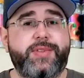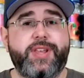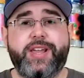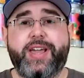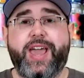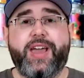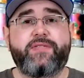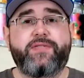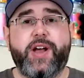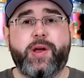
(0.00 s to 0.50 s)

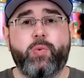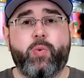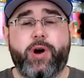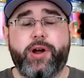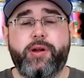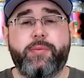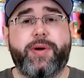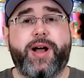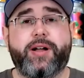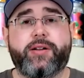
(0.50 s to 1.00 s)
Can't find
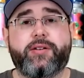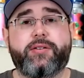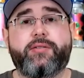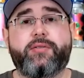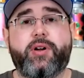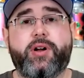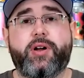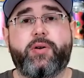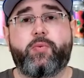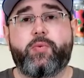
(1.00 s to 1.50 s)

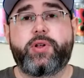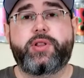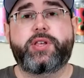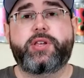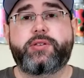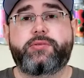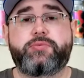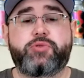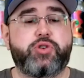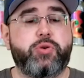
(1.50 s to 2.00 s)
Weyerbacher
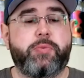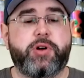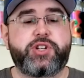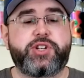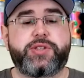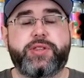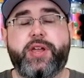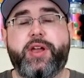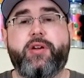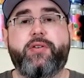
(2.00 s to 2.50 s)
really too
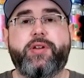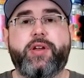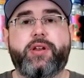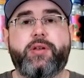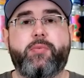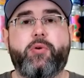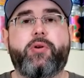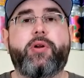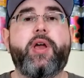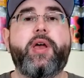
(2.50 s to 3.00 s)
much in the area
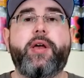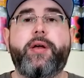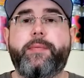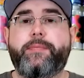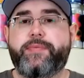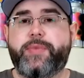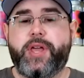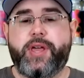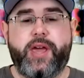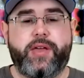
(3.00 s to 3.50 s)
anymore.
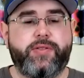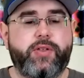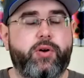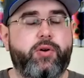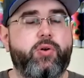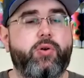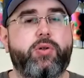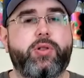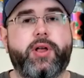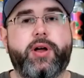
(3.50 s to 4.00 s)
They had the
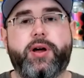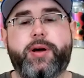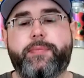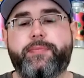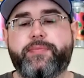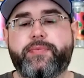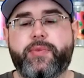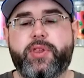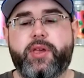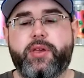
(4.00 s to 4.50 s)

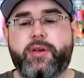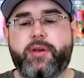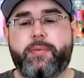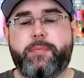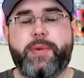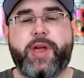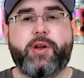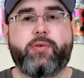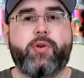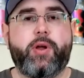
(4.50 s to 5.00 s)
whole
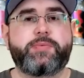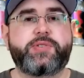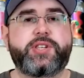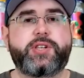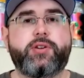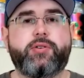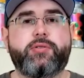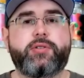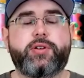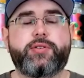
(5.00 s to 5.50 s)

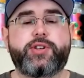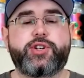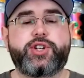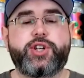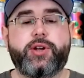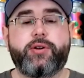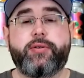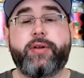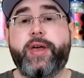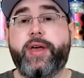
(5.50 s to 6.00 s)
bankruptcy earlier
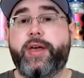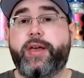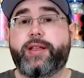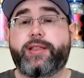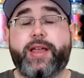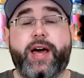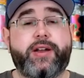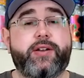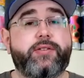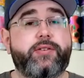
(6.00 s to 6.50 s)
this year.
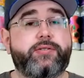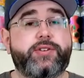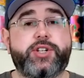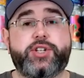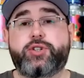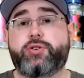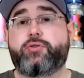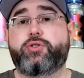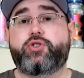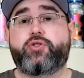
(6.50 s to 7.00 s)
A lot of their
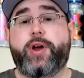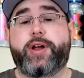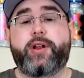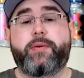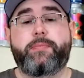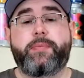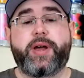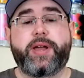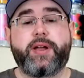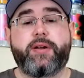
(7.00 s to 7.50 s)
distros dried
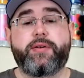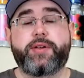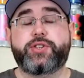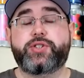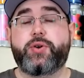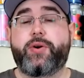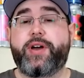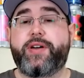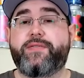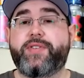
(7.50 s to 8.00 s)
up in my area,
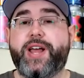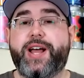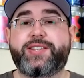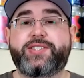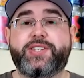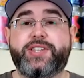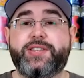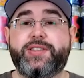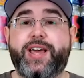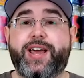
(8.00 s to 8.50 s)
so I have
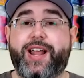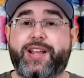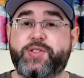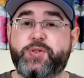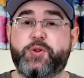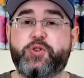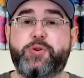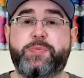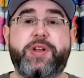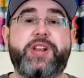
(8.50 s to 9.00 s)
not seen that. On
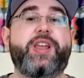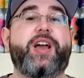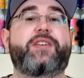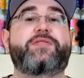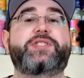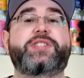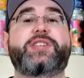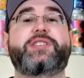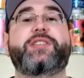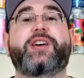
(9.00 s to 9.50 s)
social media,
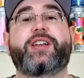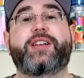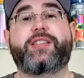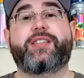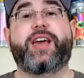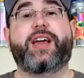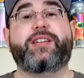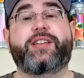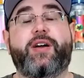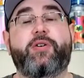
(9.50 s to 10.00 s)
I've seen
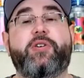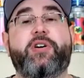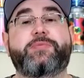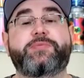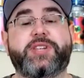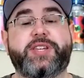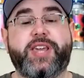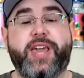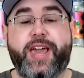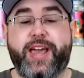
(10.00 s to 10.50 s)
that now
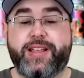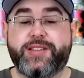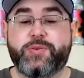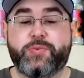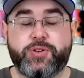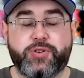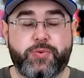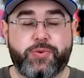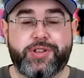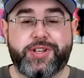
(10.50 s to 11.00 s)
comes in
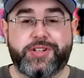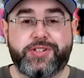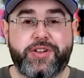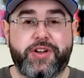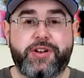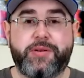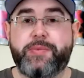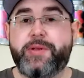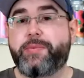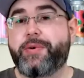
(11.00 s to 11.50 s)
cans, which really
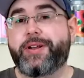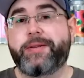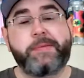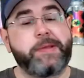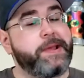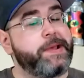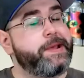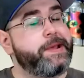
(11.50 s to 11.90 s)
excited me, but